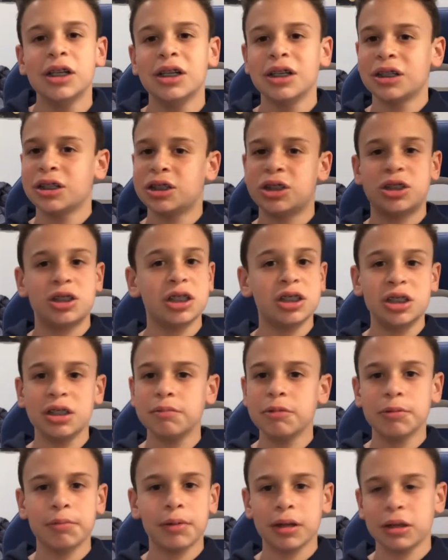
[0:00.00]
Because the
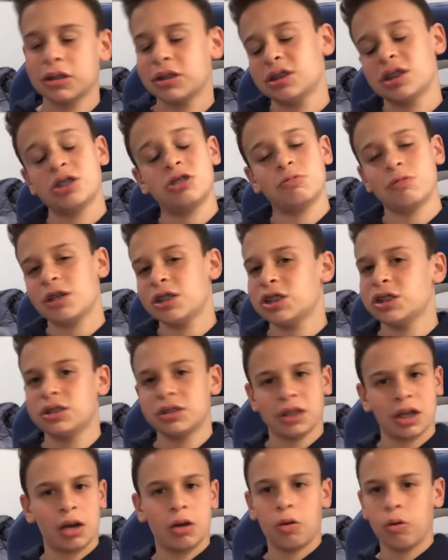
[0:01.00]
Jimmy Butler situation
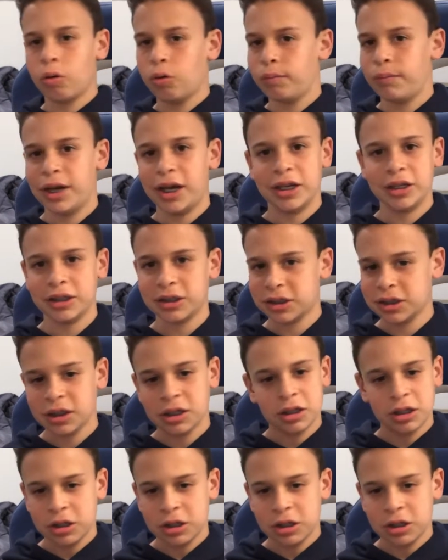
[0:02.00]
is like a whole mess.